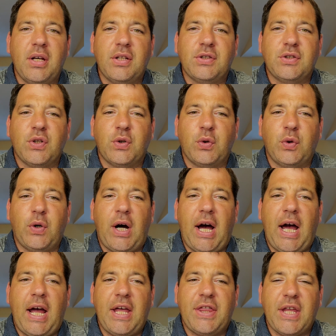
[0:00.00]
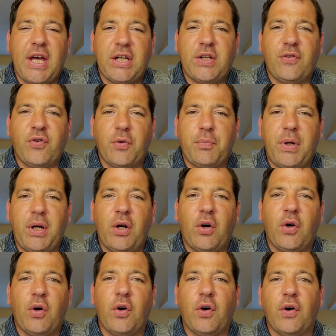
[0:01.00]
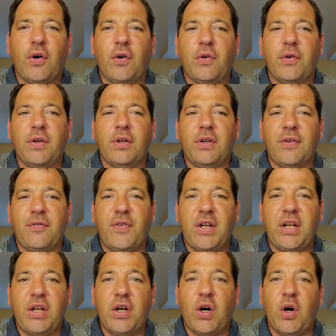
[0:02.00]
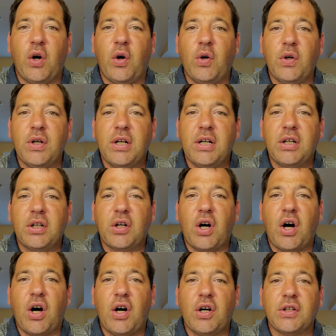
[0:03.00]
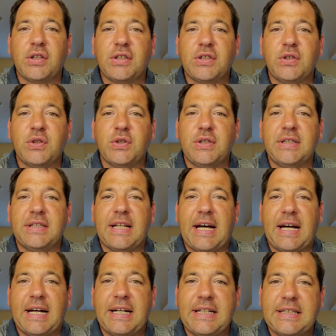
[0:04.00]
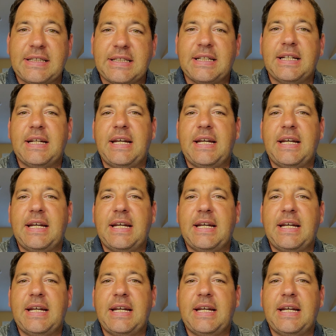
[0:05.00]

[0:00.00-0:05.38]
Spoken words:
so I thank you for being on the video call tonight,